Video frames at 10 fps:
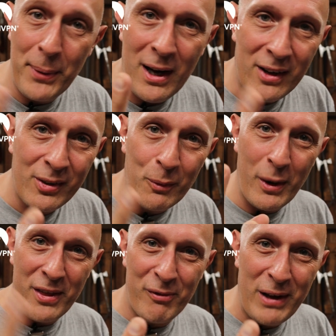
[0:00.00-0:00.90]
But
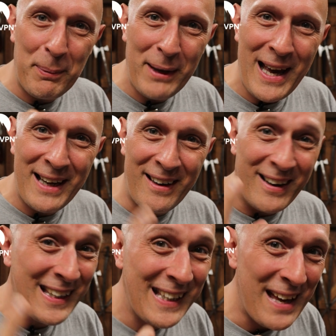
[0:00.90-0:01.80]
with a VPN,
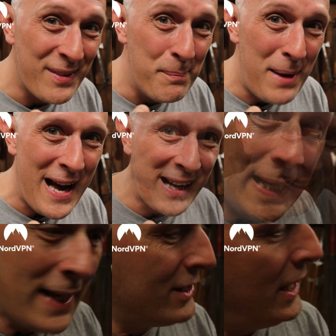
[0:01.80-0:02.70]
I can get them back.
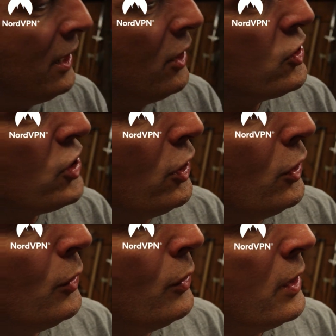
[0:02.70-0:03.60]
Connecting
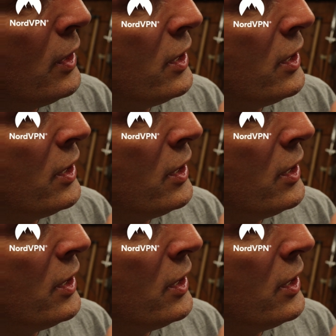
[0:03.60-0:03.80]
to